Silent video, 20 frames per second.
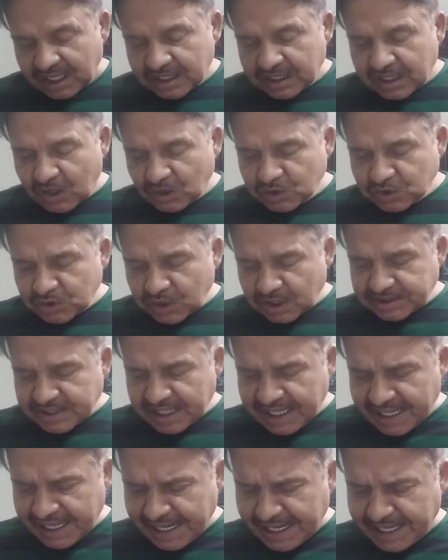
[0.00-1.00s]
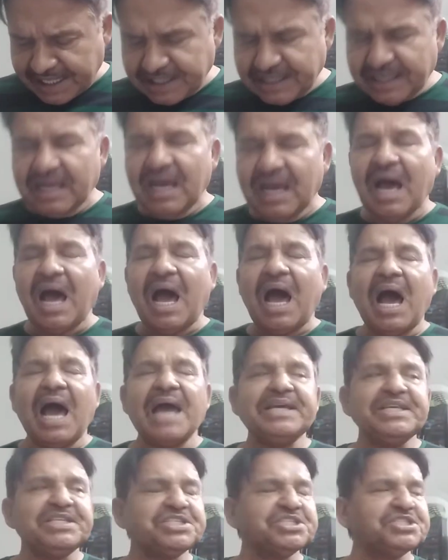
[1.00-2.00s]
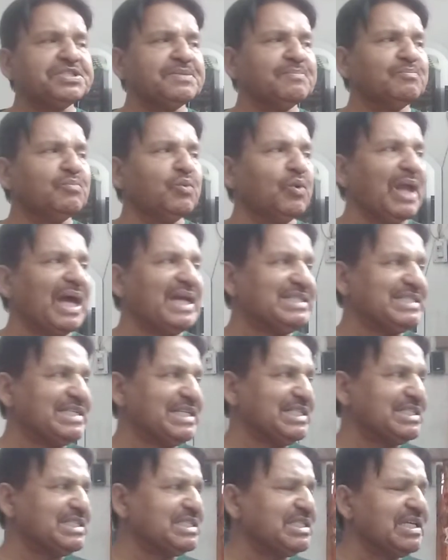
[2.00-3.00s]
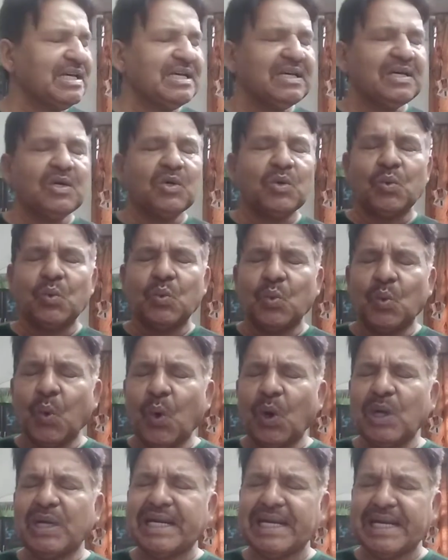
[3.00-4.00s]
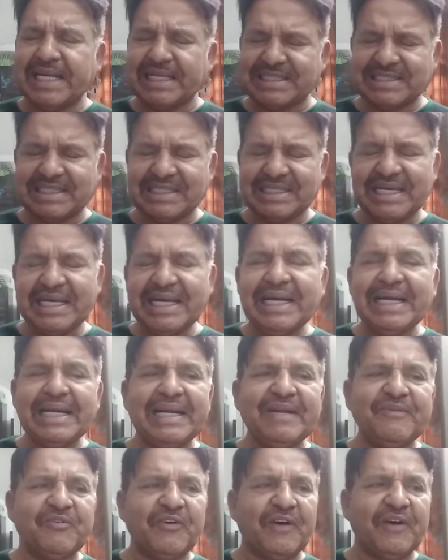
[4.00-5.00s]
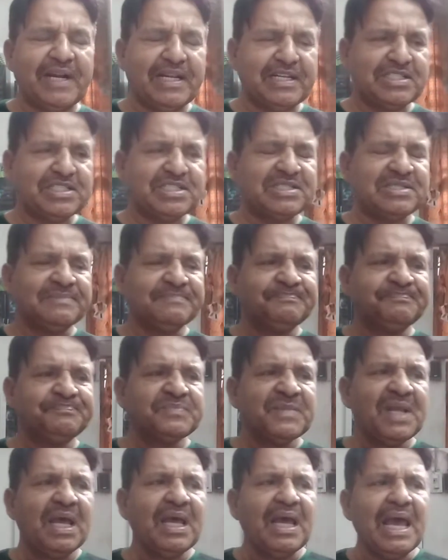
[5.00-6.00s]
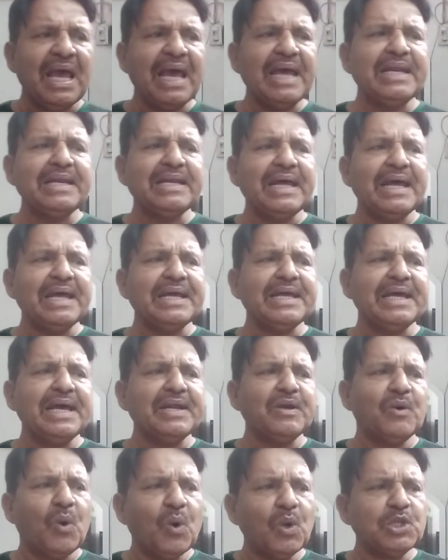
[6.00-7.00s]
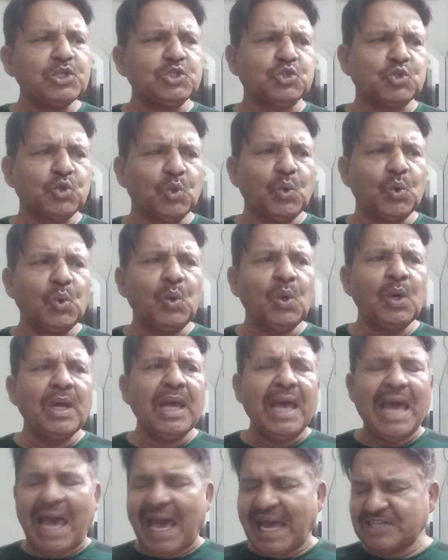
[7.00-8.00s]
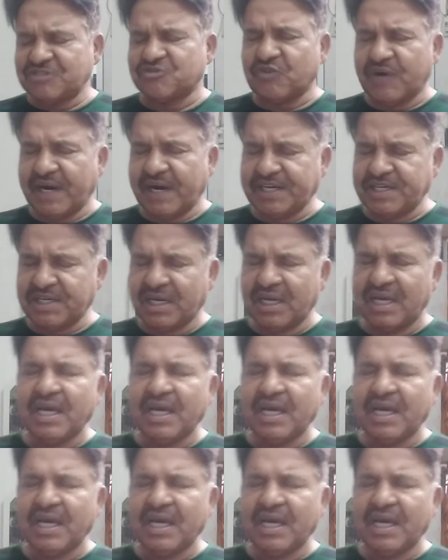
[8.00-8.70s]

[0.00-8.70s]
On the other hand, ice symbolizes coldness, indifference, and also hatred.